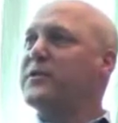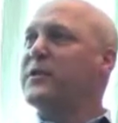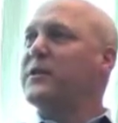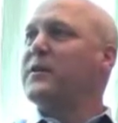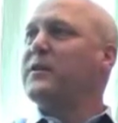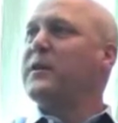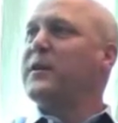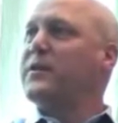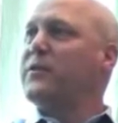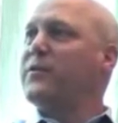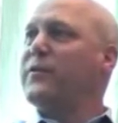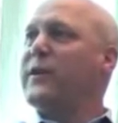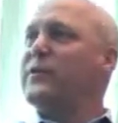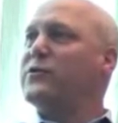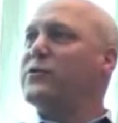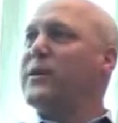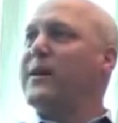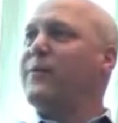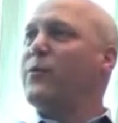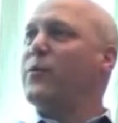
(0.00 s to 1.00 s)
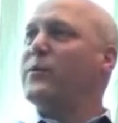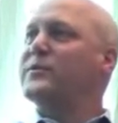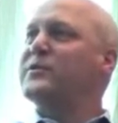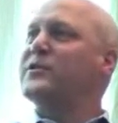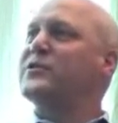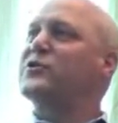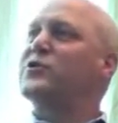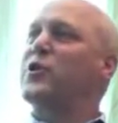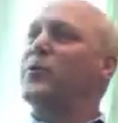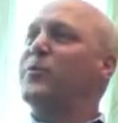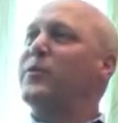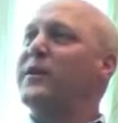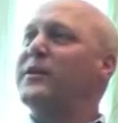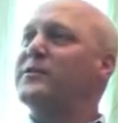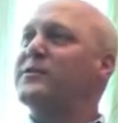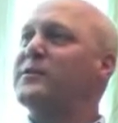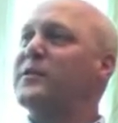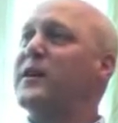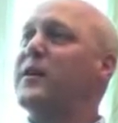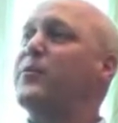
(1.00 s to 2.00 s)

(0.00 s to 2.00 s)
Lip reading: and the federal government was in surplus.